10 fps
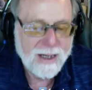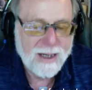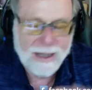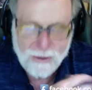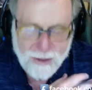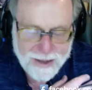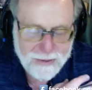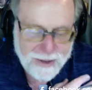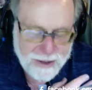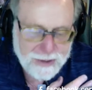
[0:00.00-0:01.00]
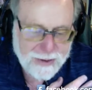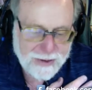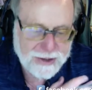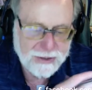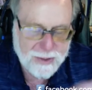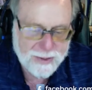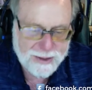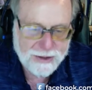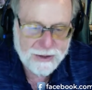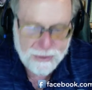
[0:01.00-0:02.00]
And I know I, we experienced this when we
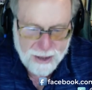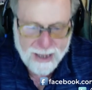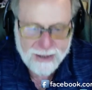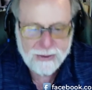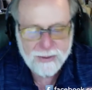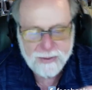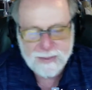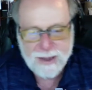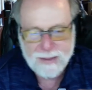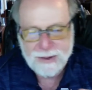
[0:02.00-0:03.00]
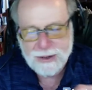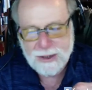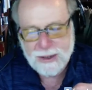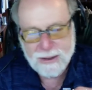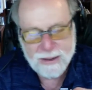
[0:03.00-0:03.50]
did Kulanu and we published a,